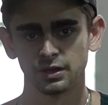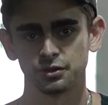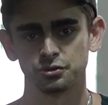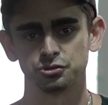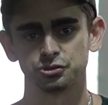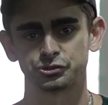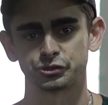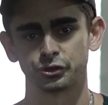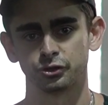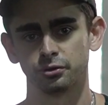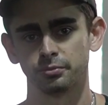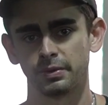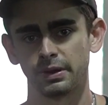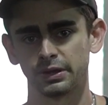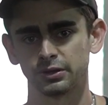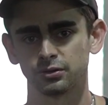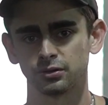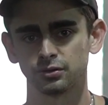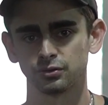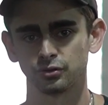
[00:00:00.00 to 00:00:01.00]
your sternum
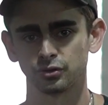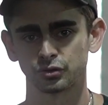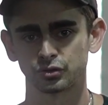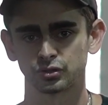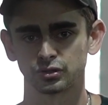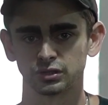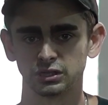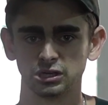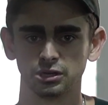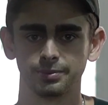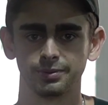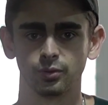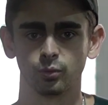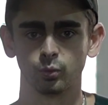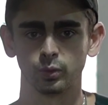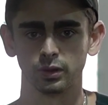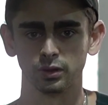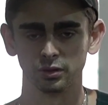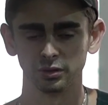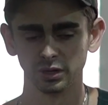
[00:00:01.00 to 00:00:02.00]
angle looks a little bit
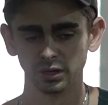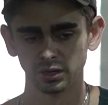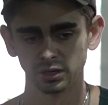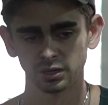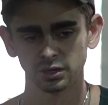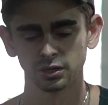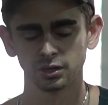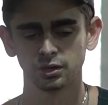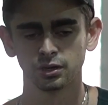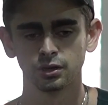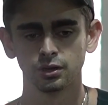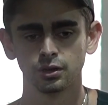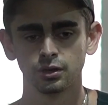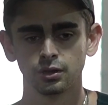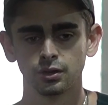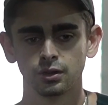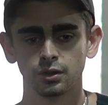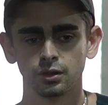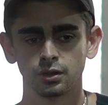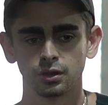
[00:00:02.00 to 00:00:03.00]
weird
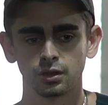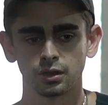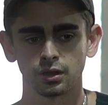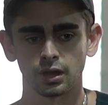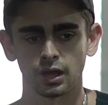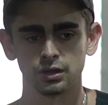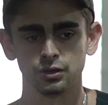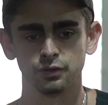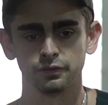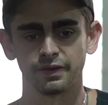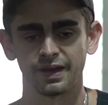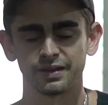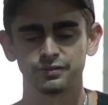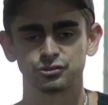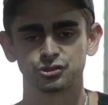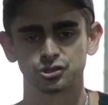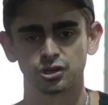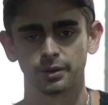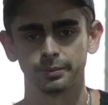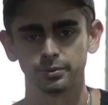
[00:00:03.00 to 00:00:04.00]
and you've had
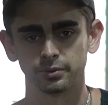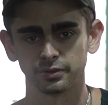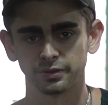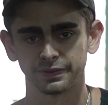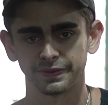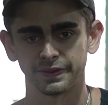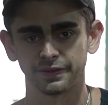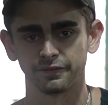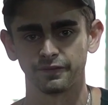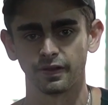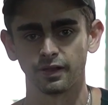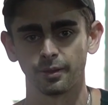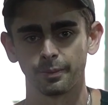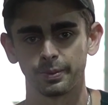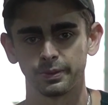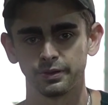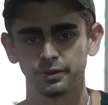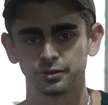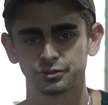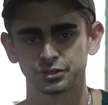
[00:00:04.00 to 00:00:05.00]
trouble
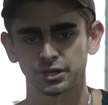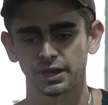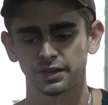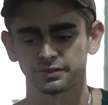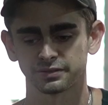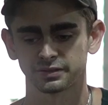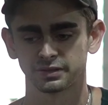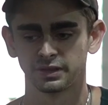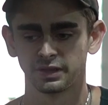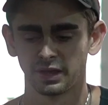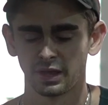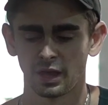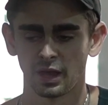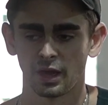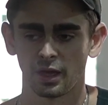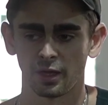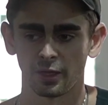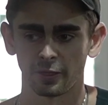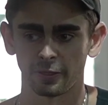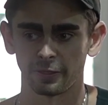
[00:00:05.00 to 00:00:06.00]
developing your chest,
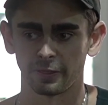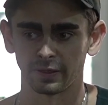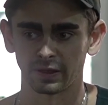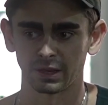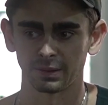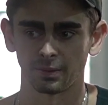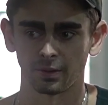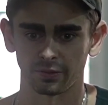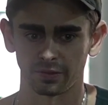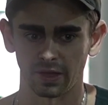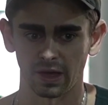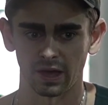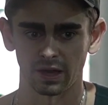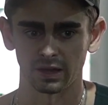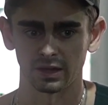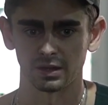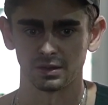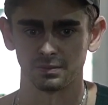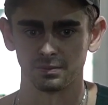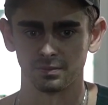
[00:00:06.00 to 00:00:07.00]
think about
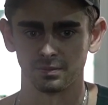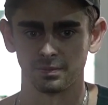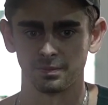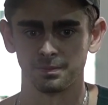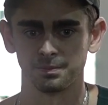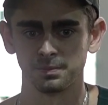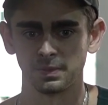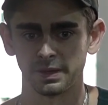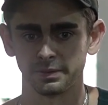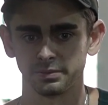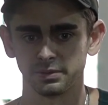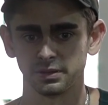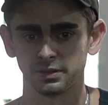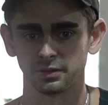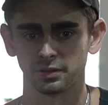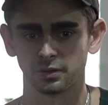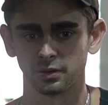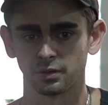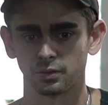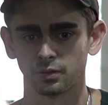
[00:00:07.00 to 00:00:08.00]
that and maybe
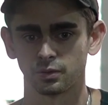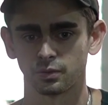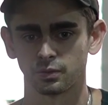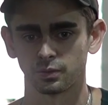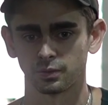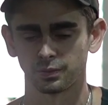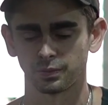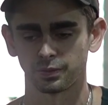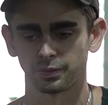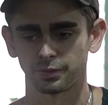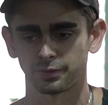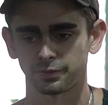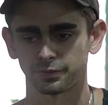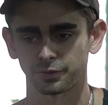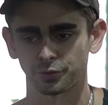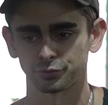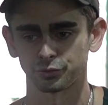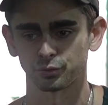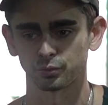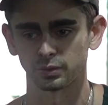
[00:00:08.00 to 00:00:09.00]

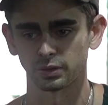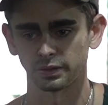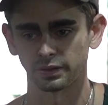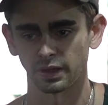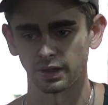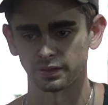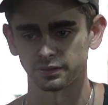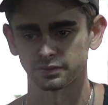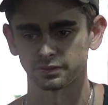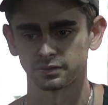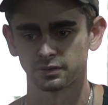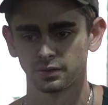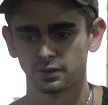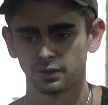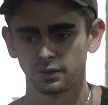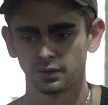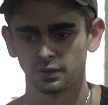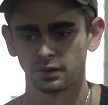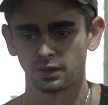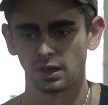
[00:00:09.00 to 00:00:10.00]
start to realize
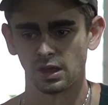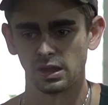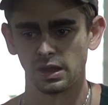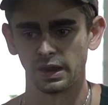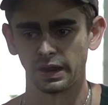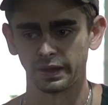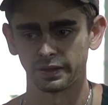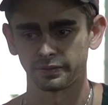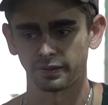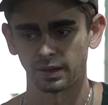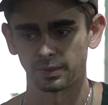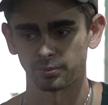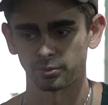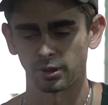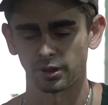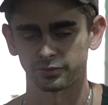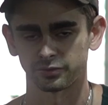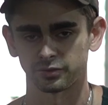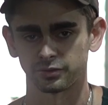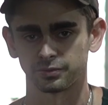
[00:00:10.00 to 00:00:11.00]
an incline
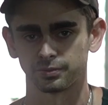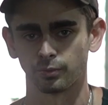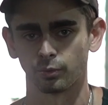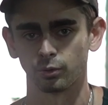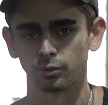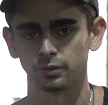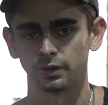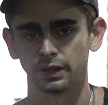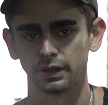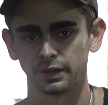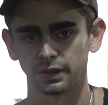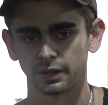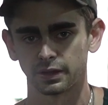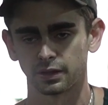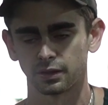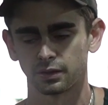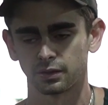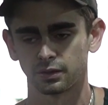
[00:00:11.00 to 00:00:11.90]
press is more like